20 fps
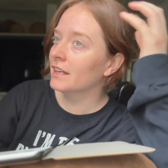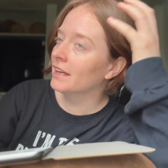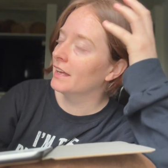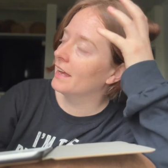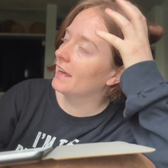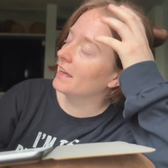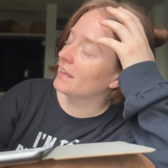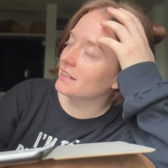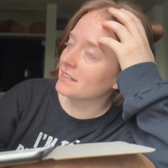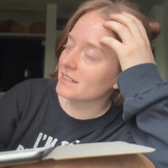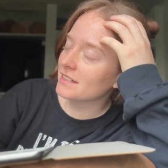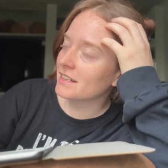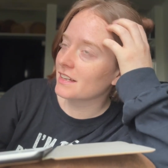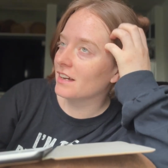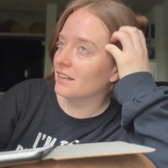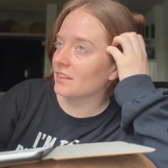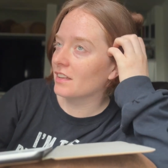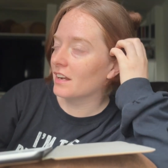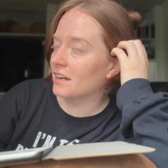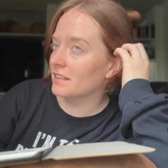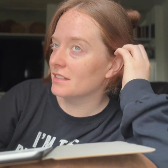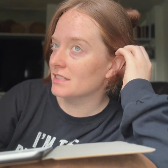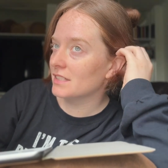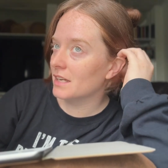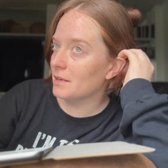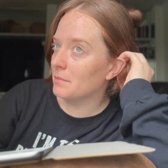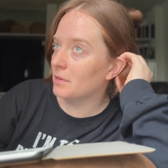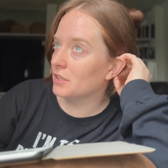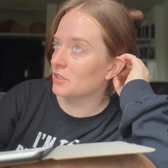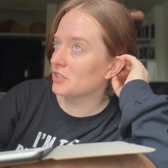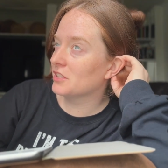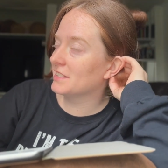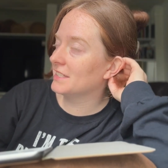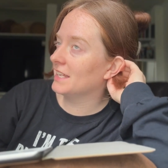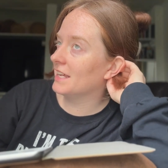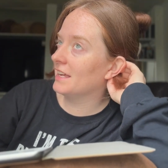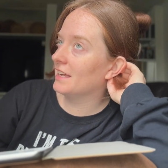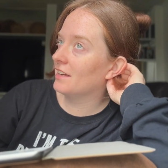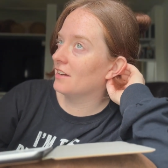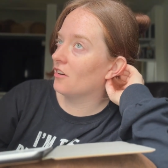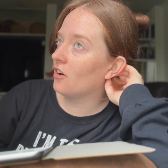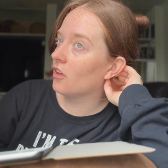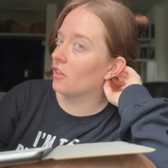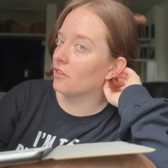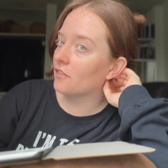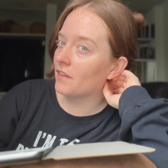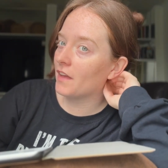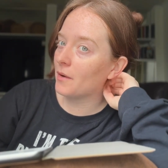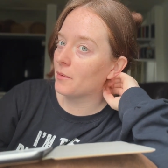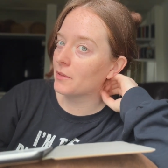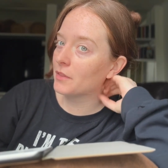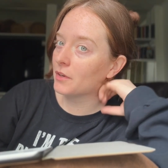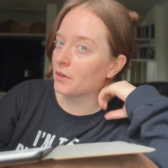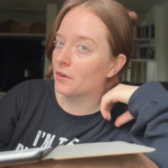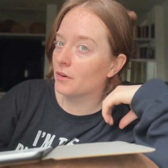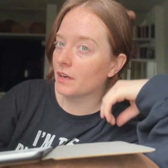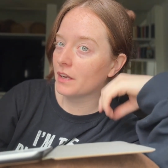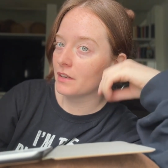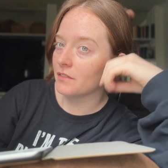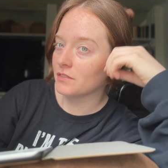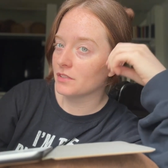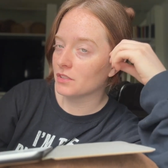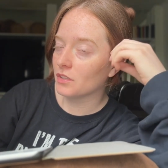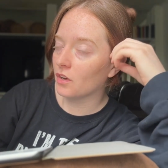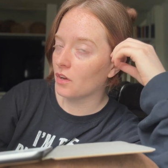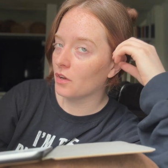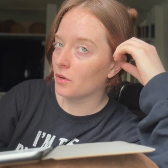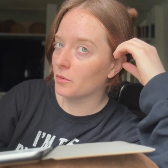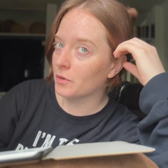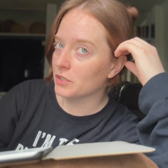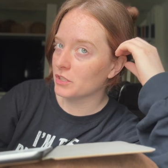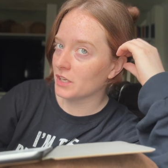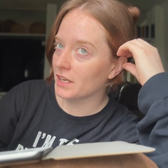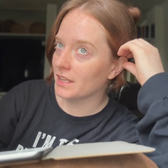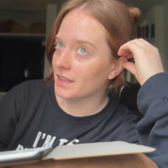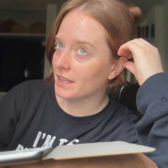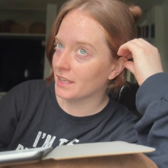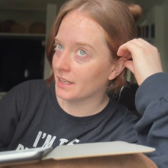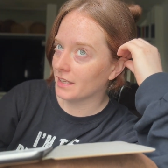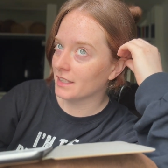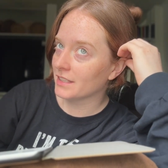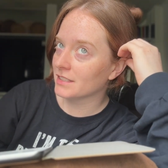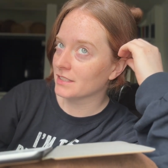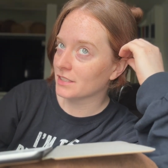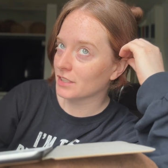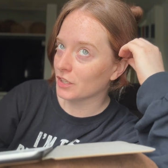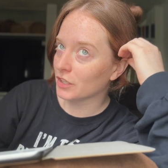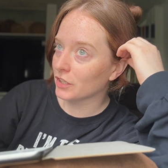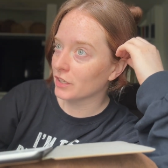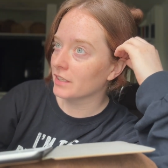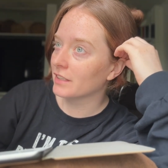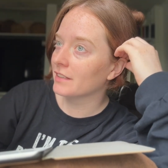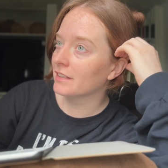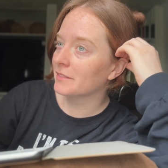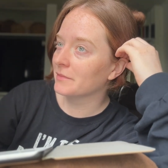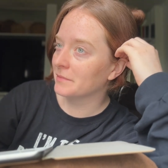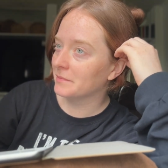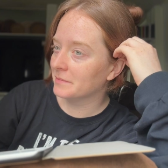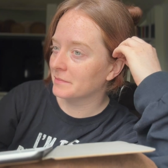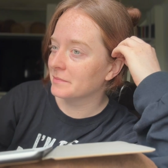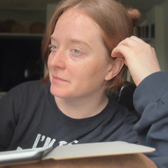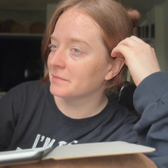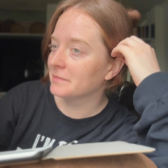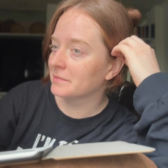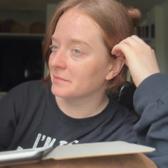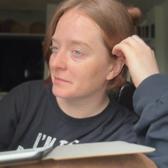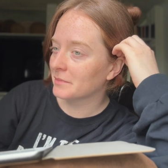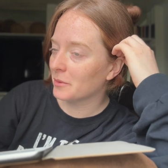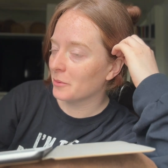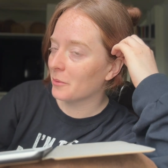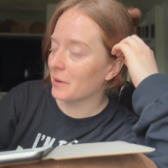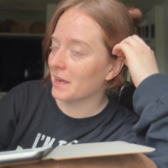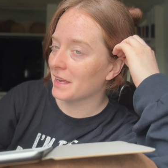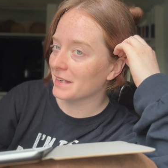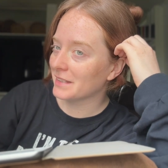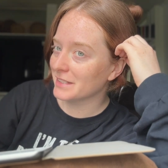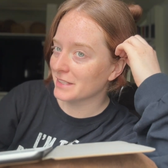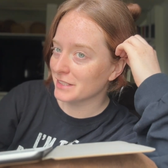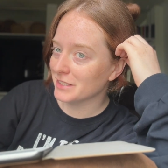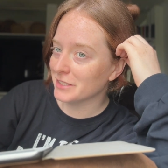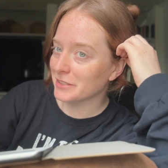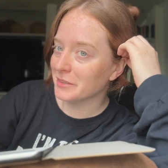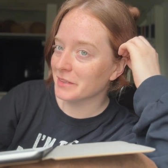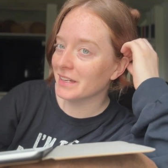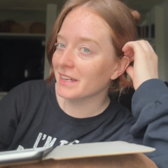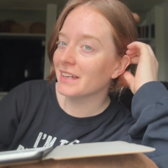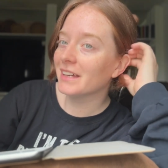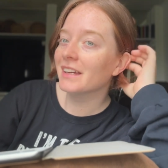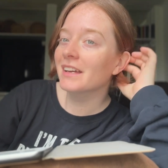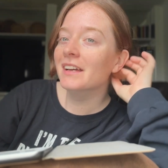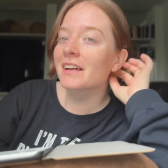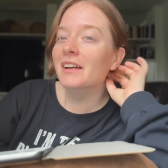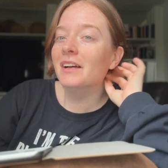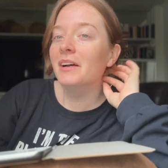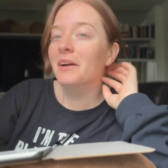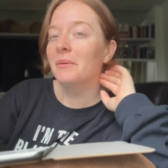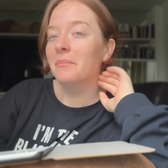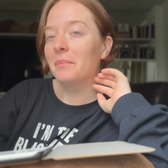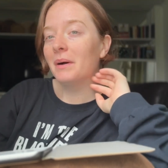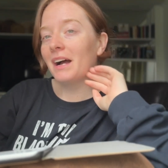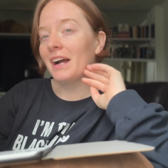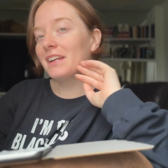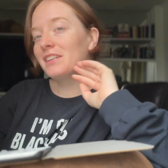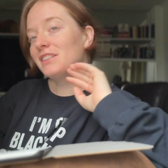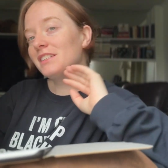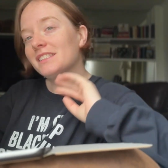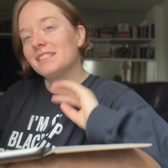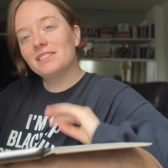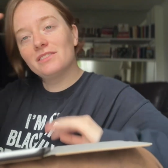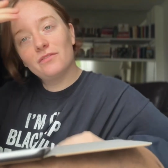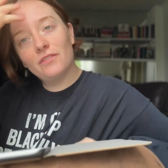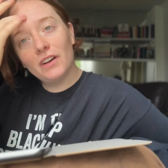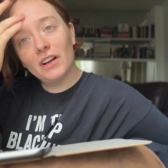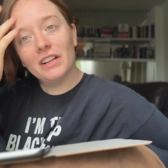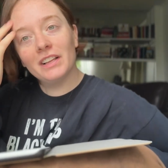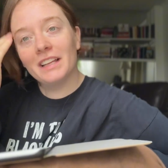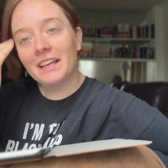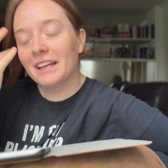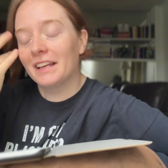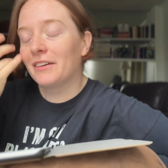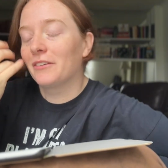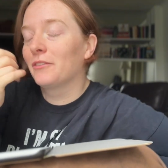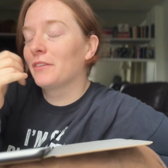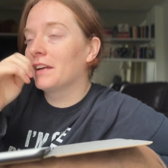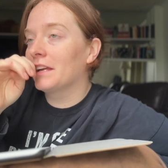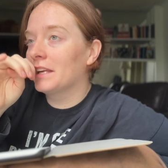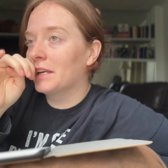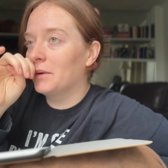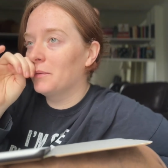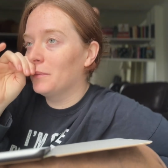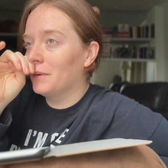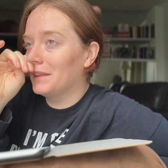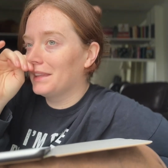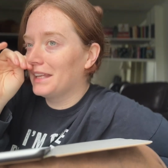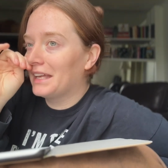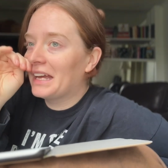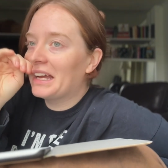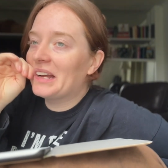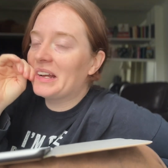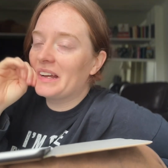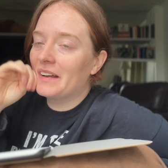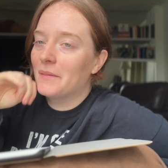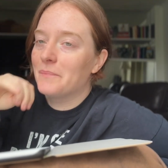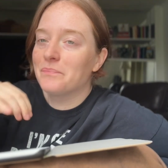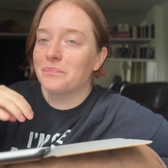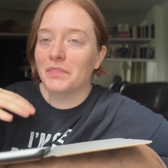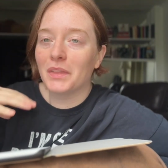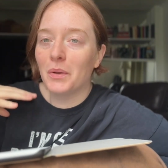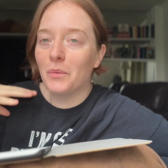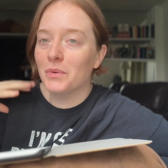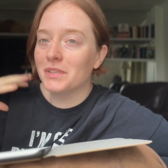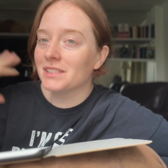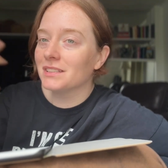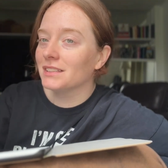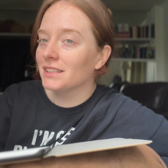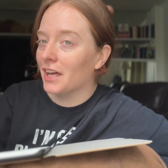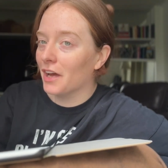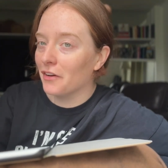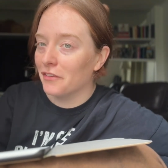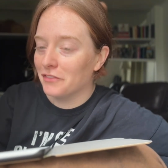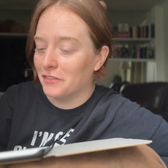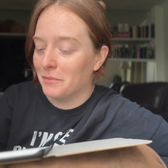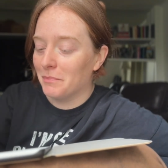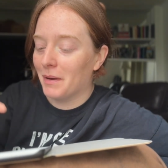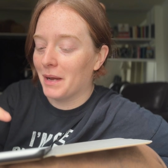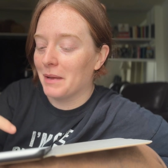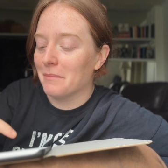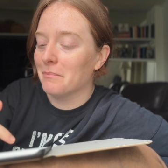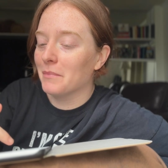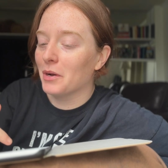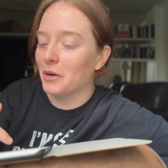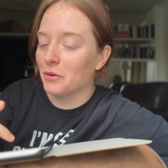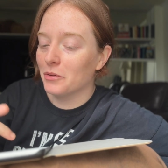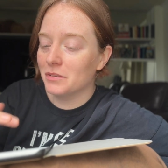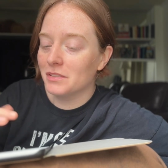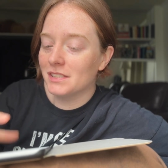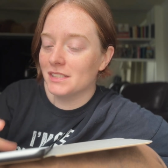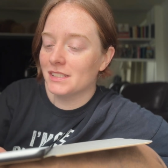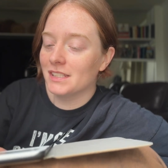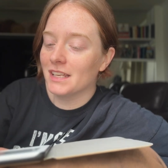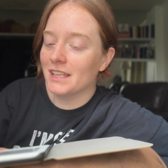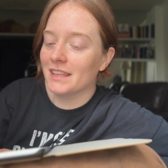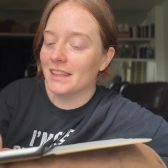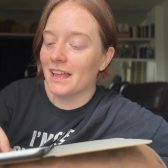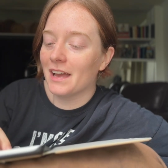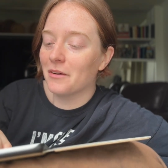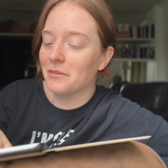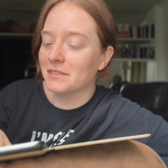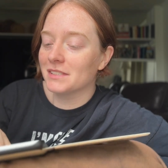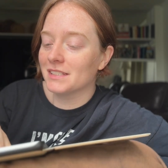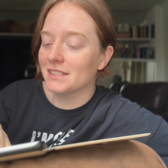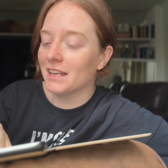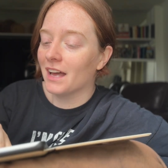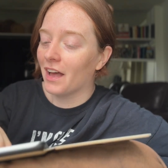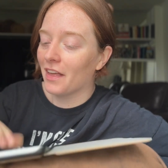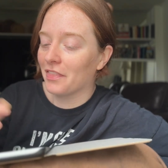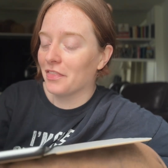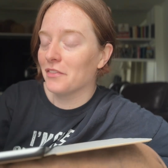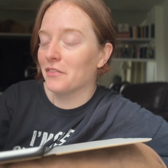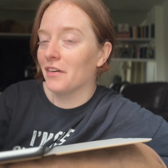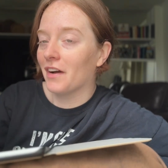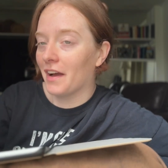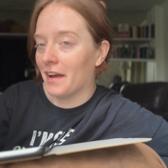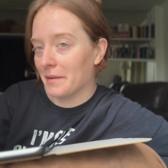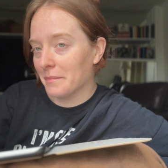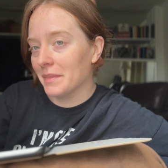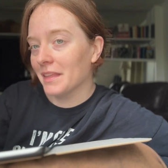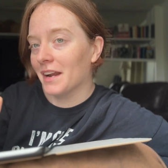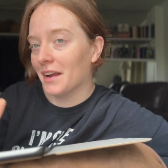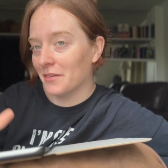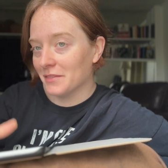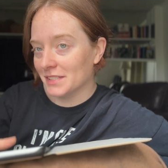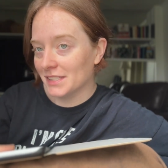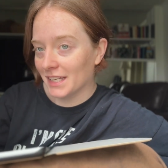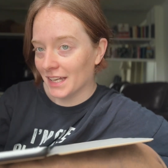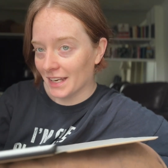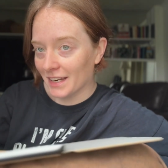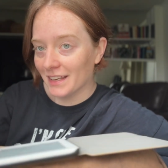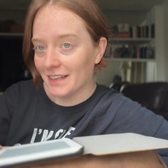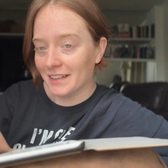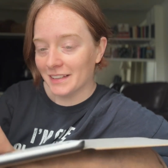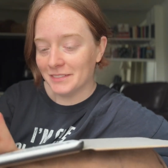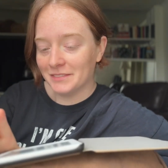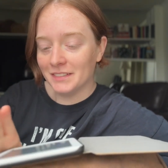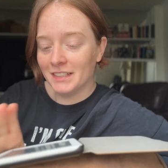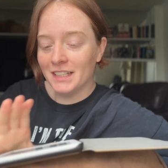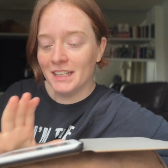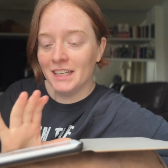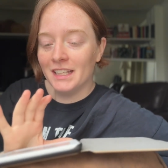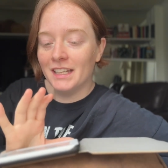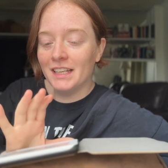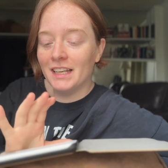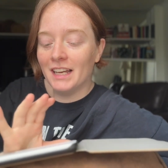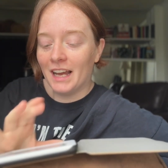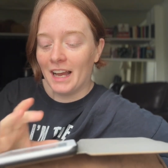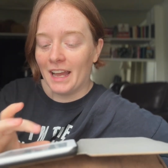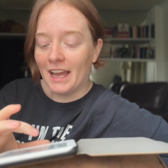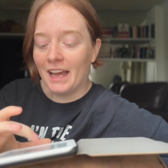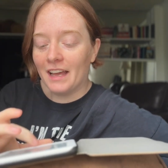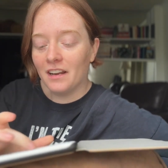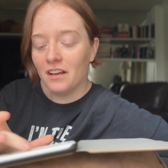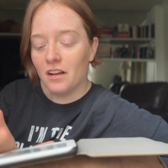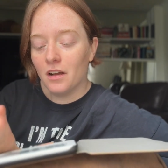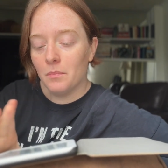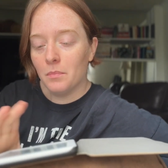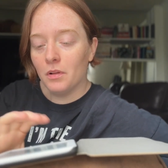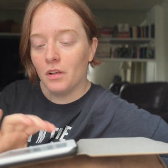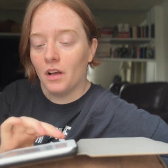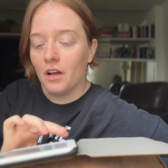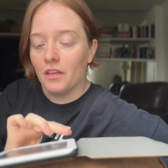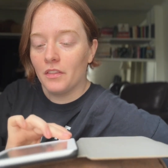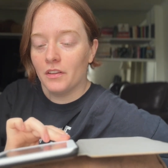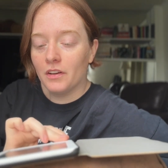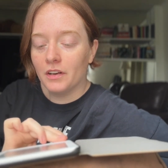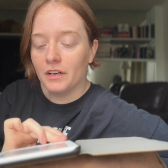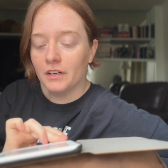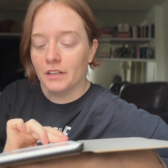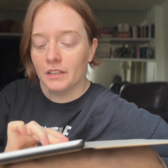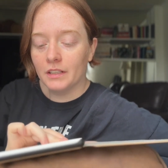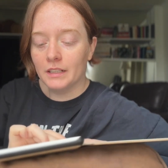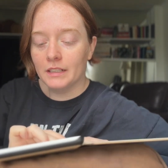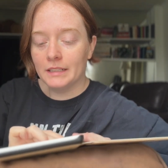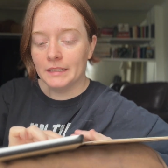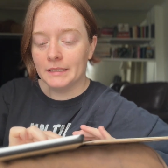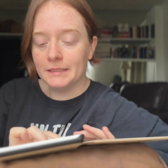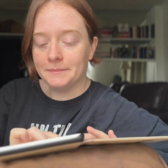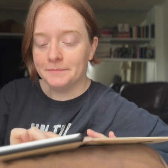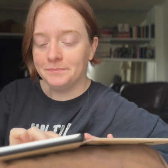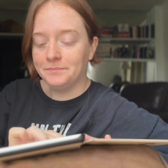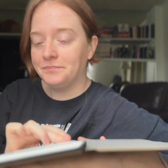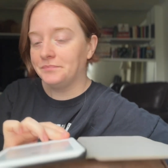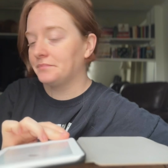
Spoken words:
And a lot of the time I'll just take all of that with a grain of salt, which I think is a good way to do it. But I just felt like reading one that was loved by most, and that was not the vibe that I was getting. I had a couple other, I don't